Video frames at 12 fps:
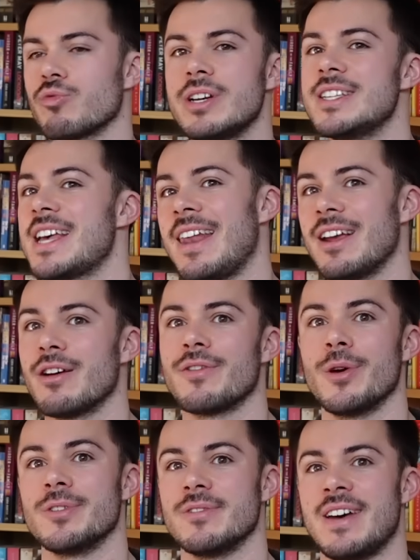retelling of
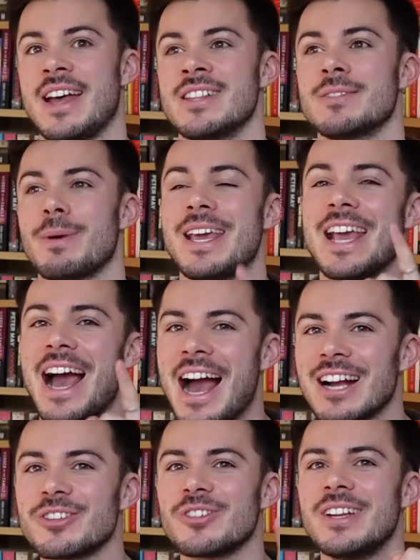those events, but he
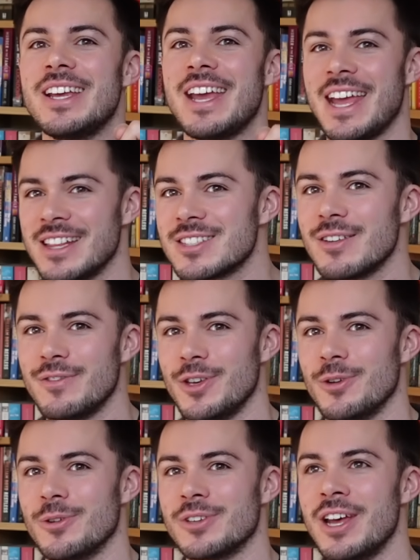actually
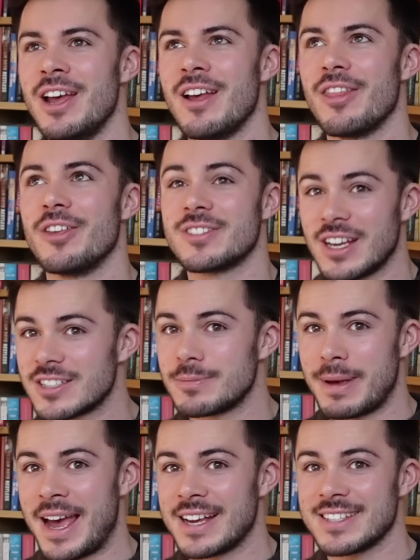interviewed the
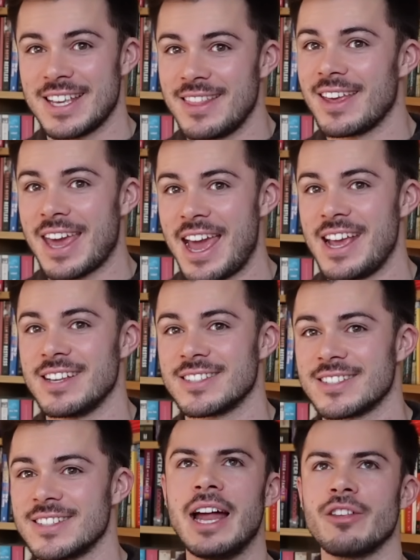suspects in the
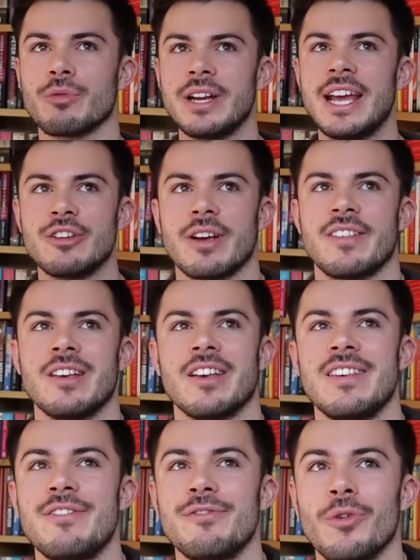case, and it's really interesting
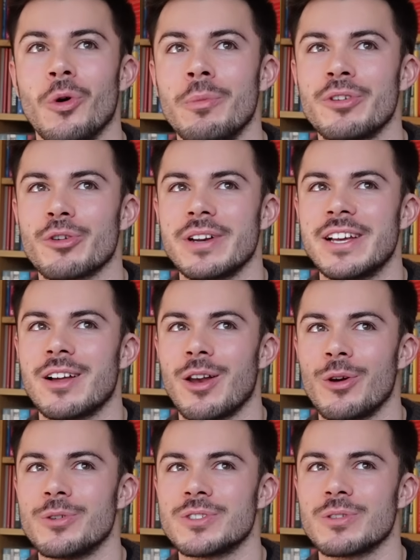because he formed a really
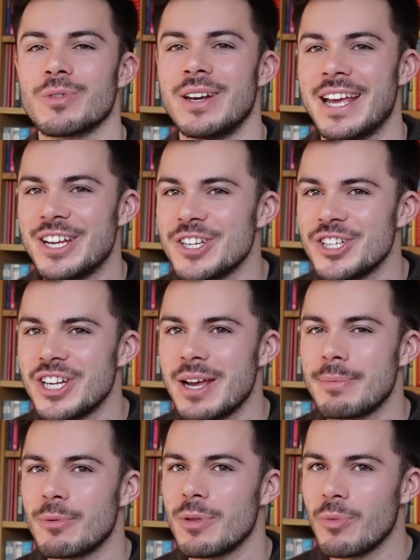close
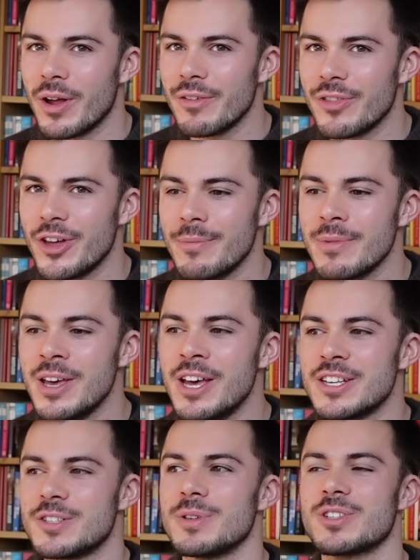relationship with one of them.
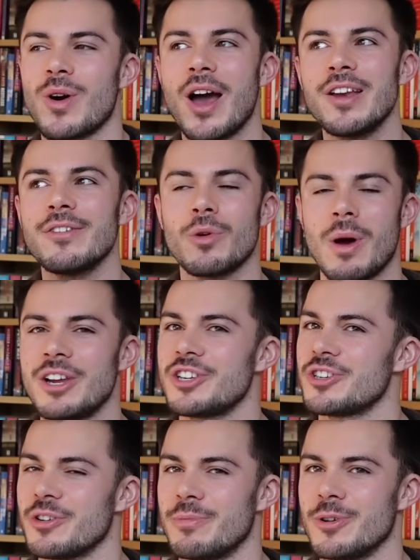So it's kind of
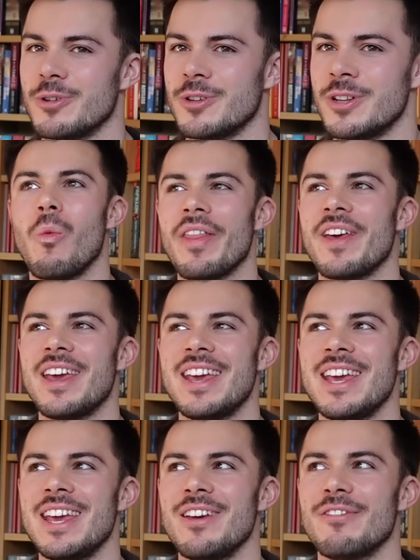questionable whether
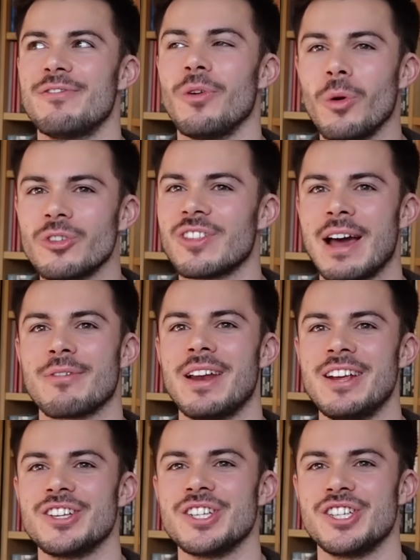he forged that
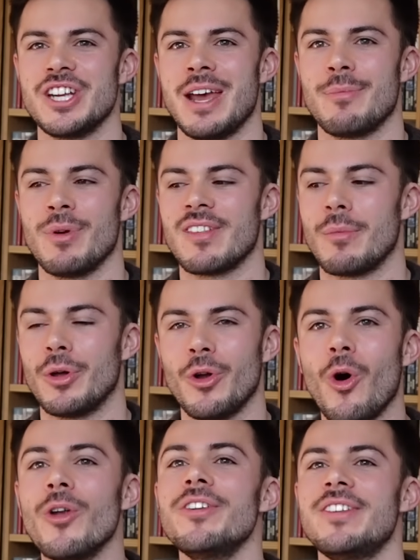relationship with someone
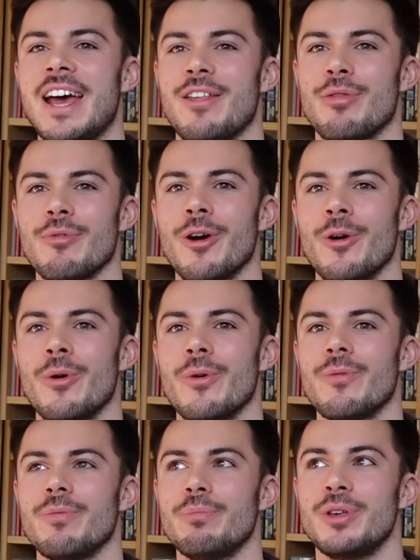on death row
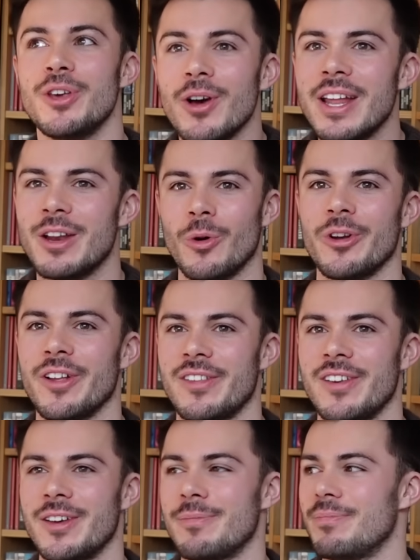purely in order
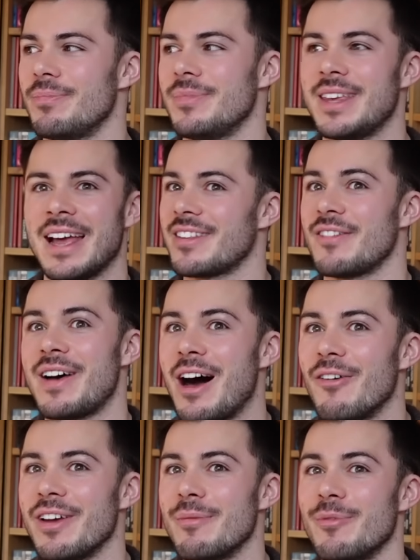to get stuff
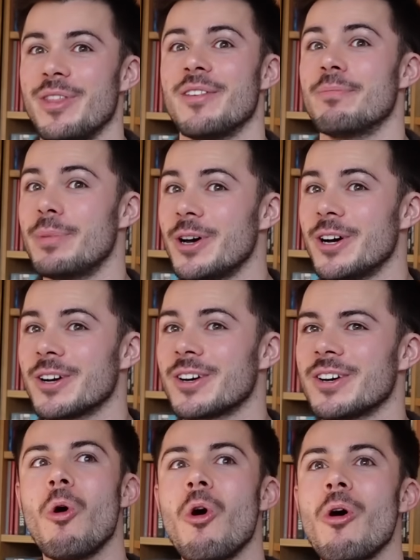out of him for this
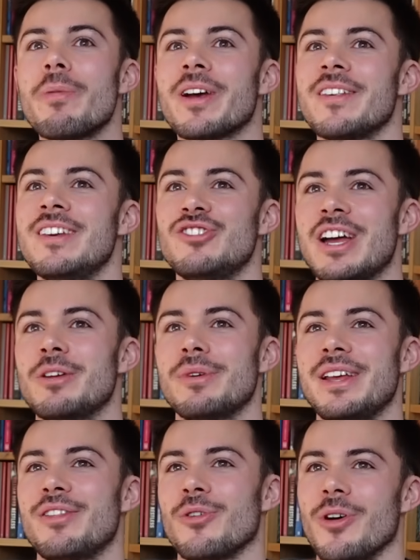book, or because he
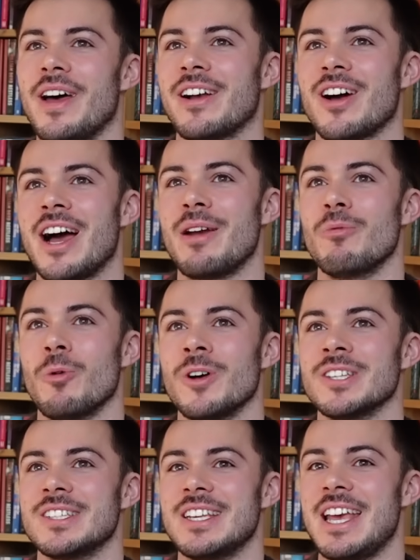genuinely thought that guy
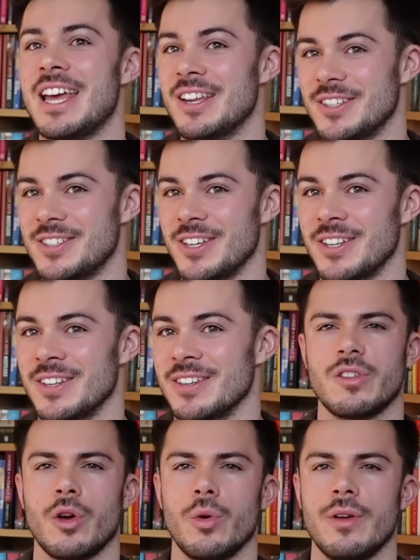was innocent.
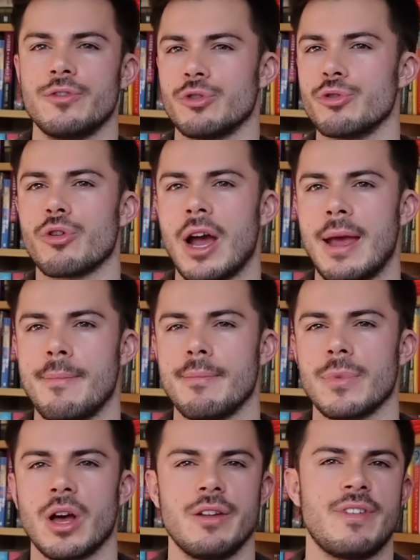So if true
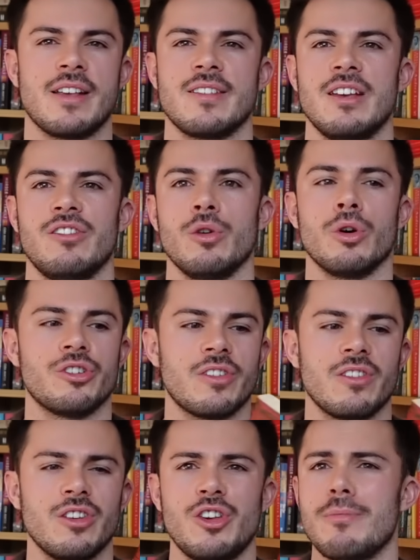crime kind of fascinates you, or
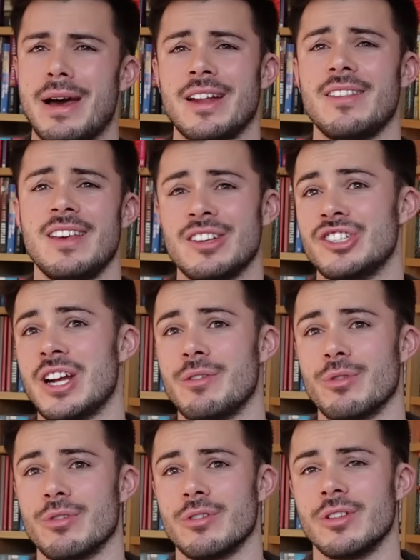just humanity in
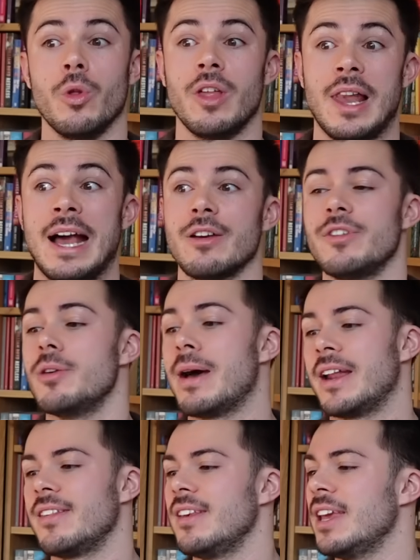general, or the lack of
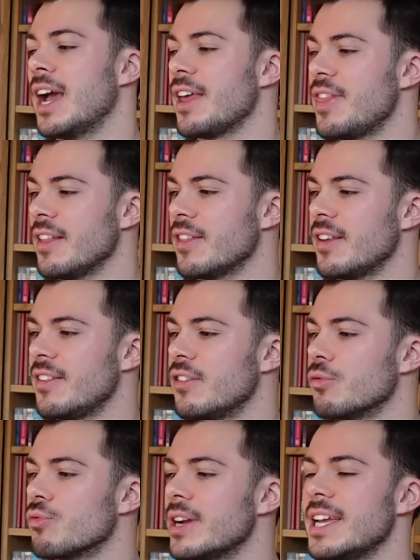humanity, I think that this is
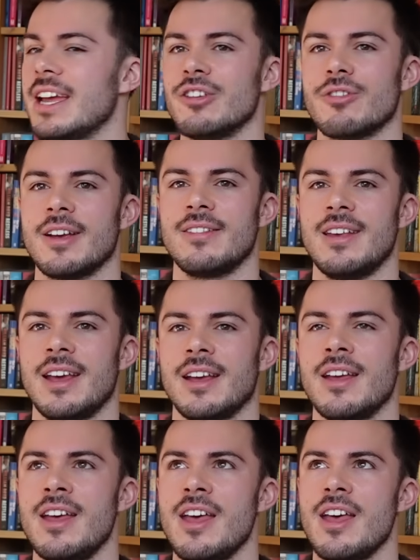a really interesting